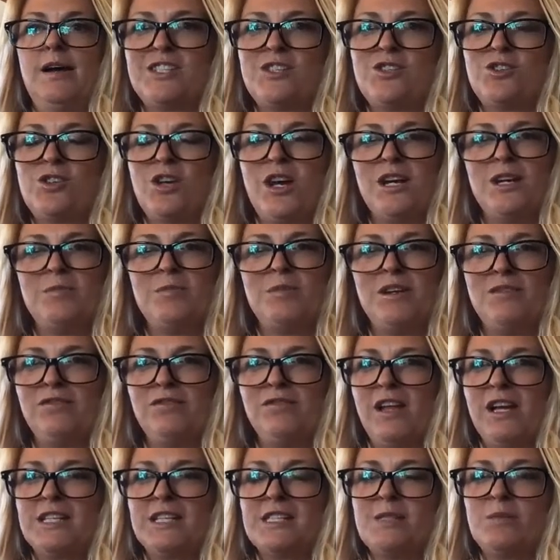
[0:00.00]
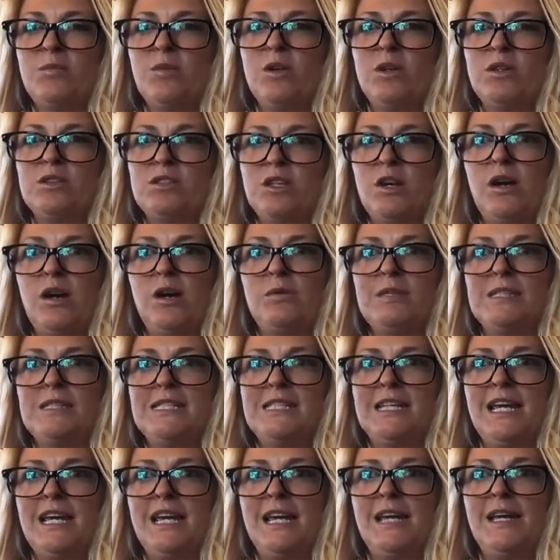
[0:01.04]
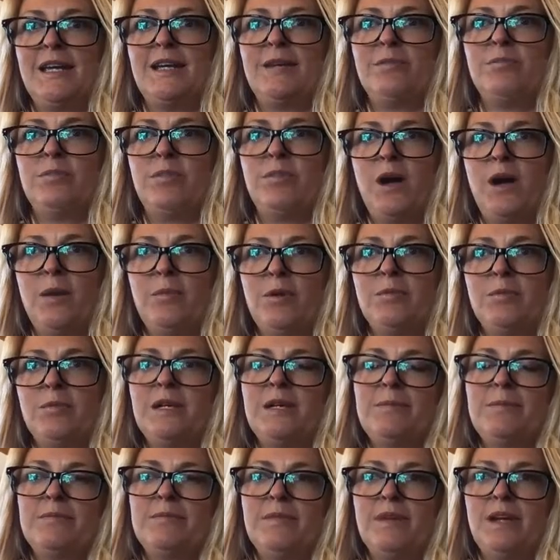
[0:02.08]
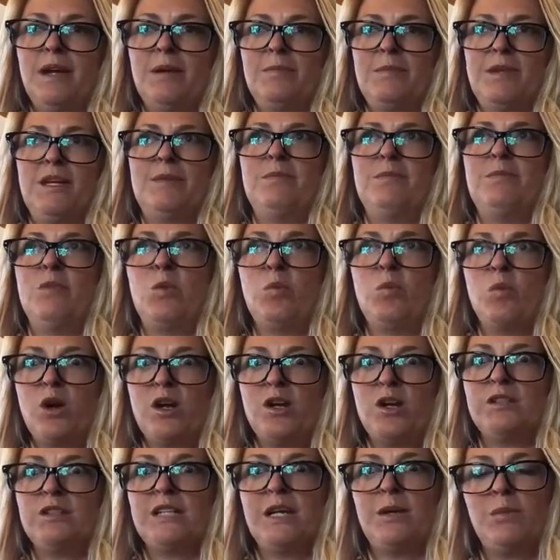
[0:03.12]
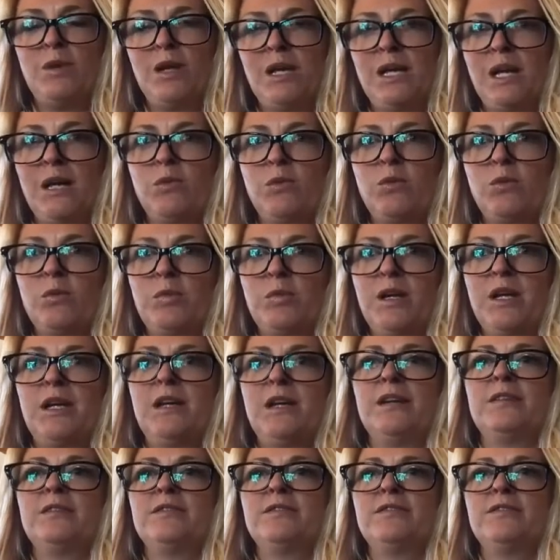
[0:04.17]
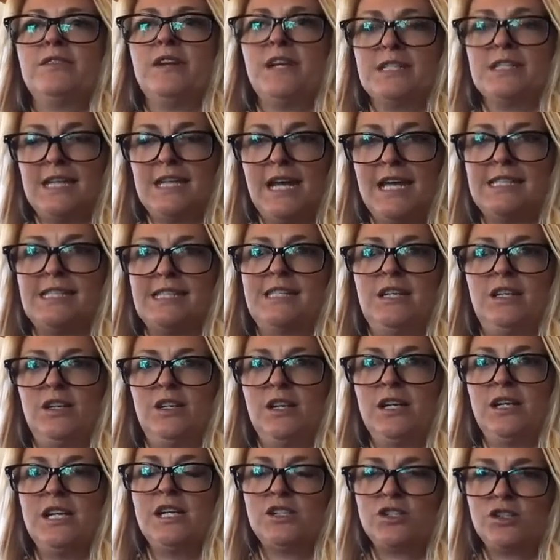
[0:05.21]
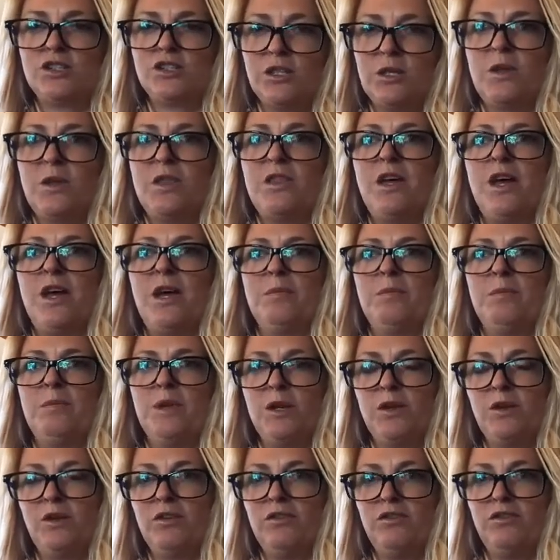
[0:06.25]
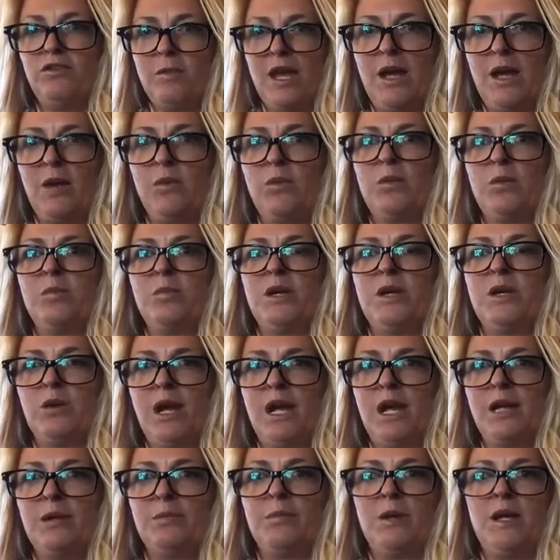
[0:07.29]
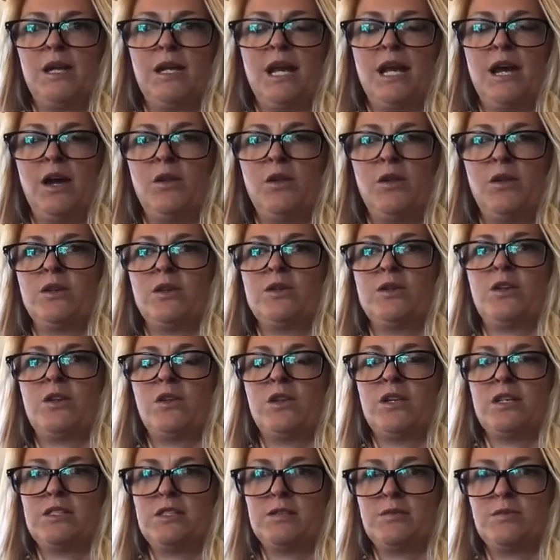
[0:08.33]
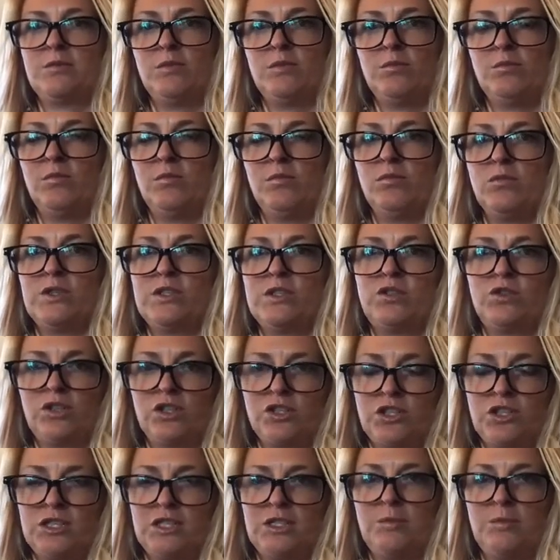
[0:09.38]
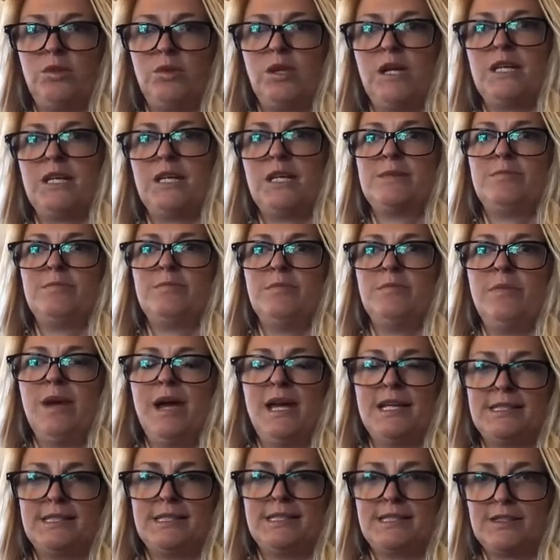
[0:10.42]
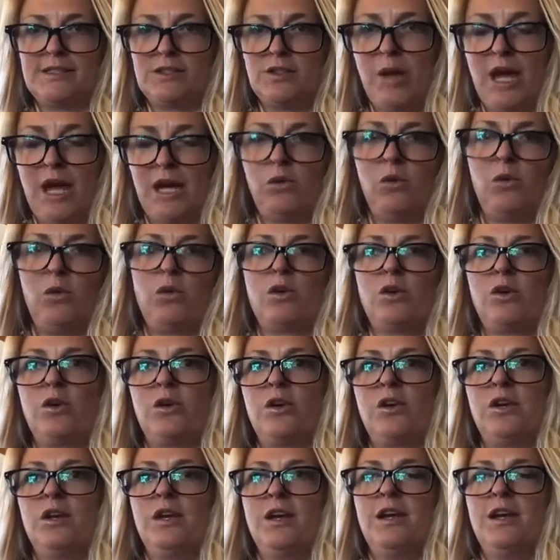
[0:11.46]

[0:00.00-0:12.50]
Just trying to be flexible. So I would say probably, Memorial Day weekend would be fantastic. Initially we thought middle of would be great, but now there's all these restrictions in place. Masks are back ordered.